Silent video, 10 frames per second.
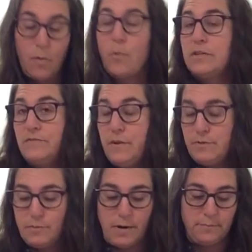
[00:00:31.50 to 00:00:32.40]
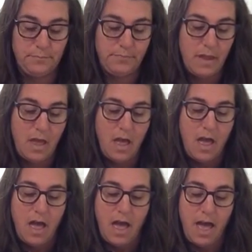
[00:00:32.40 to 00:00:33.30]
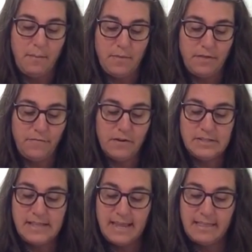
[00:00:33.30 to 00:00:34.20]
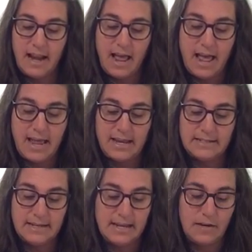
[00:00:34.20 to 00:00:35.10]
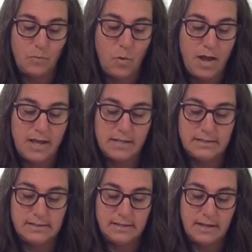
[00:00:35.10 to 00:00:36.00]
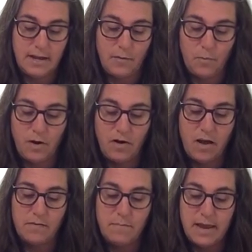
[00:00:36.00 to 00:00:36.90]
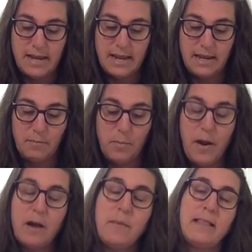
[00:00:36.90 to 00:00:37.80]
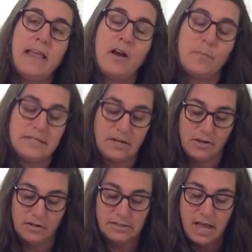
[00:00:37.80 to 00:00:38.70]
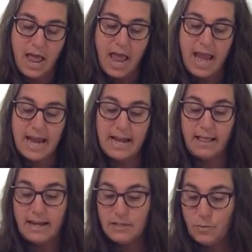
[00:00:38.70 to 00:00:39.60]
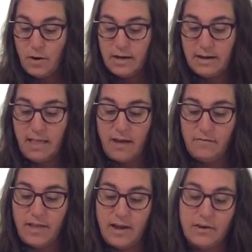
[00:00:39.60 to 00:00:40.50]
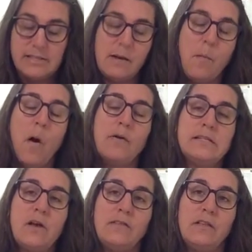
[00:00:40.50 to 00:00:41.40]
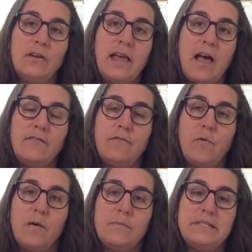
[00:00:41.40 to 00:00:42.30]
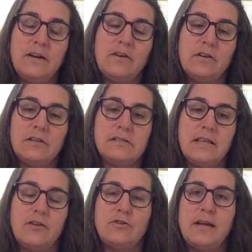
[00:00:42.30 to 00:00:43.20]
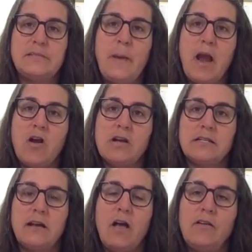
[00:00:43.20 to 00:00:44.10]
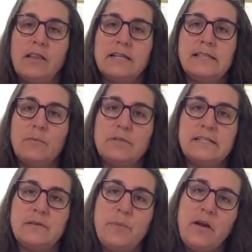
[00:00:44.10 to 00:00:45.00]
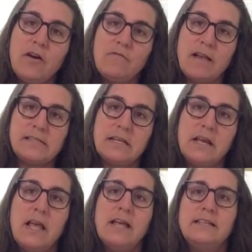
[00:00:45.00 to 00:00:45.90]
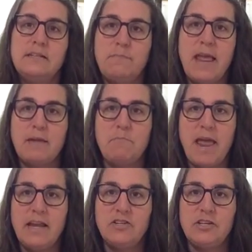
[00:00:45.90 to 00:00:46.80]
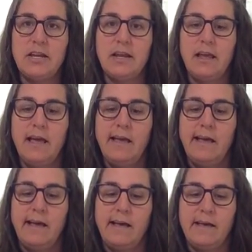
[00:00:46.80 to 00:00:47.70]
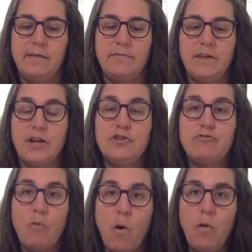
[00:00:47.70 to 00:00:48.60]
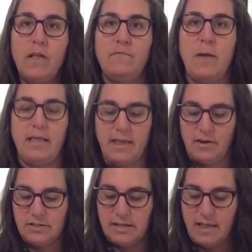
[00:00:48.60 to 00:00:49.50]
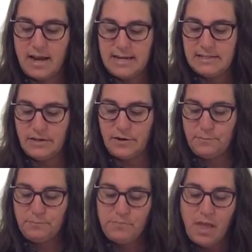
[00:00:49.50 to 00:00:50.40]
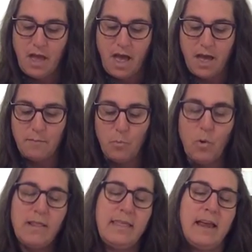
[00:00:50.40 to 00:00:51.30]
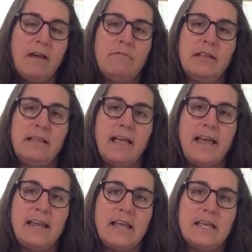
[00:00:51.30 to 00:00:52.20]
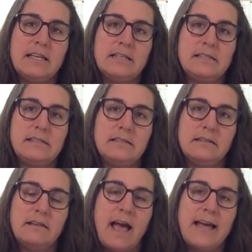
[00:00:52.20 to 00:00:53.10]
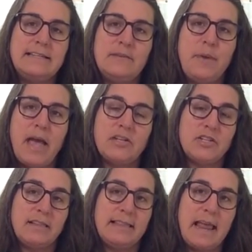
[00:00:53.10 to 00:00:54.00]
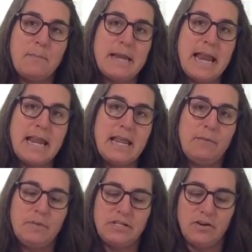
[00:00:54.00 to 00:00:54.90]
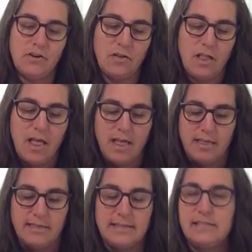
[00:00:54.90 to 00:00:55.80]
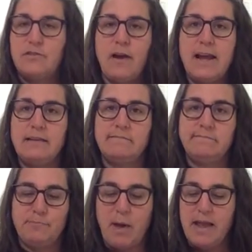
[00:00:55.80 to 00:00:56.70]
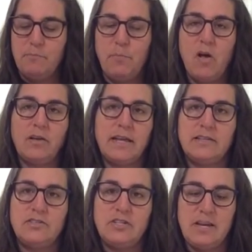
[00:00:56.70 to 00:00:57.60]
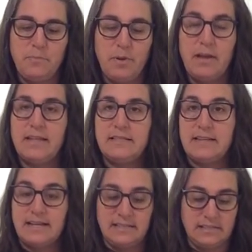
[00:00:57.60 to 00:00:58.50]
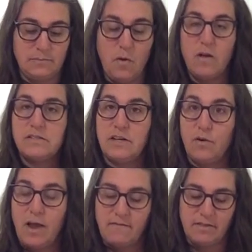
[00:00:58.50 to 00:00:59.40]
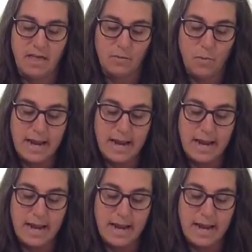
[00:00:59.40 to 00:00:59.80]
or as few as you want. The first thing that I did was work on preparing my layer materials. And I like to work in a lot of layers, and I'm always on the lookout for materials that are transparent and colorless and will disappear in resin to make managing the control of my layers a lot easier. One thing I really like is ID badge laminating material. This is great. Buy it in bulk. It's cheap. It's nice and small, so you don't have a lot of